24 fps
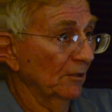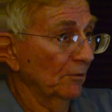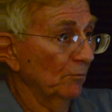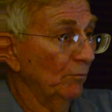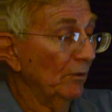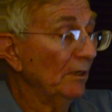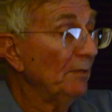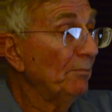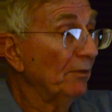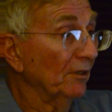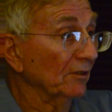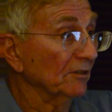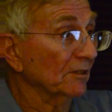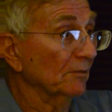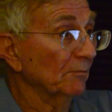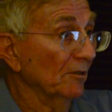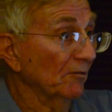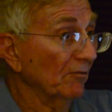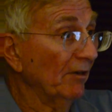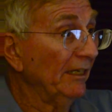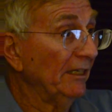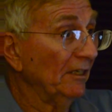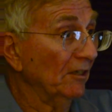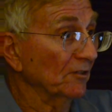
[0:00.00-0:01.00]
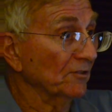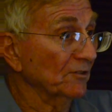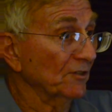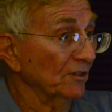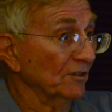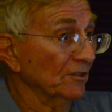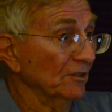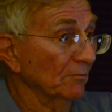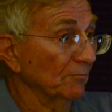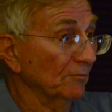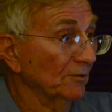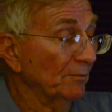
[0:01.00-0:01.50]
we built them a radar
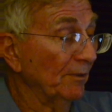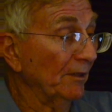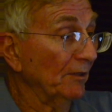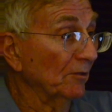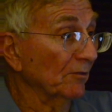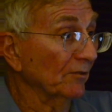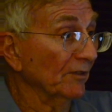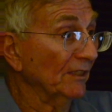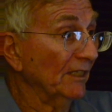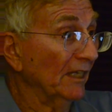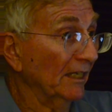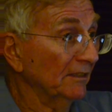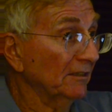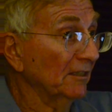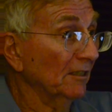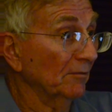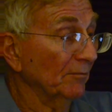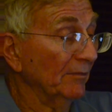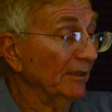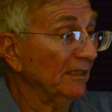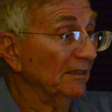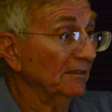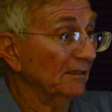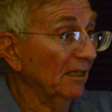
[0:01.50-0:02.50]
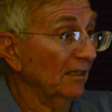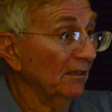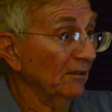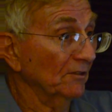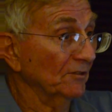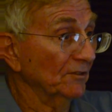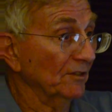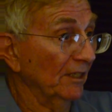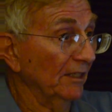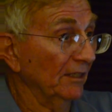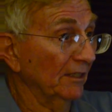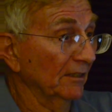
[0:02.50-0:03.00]
system, spent over $900 million
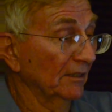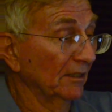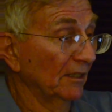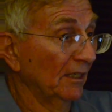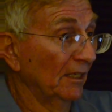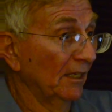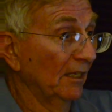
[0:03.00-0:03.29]
on it.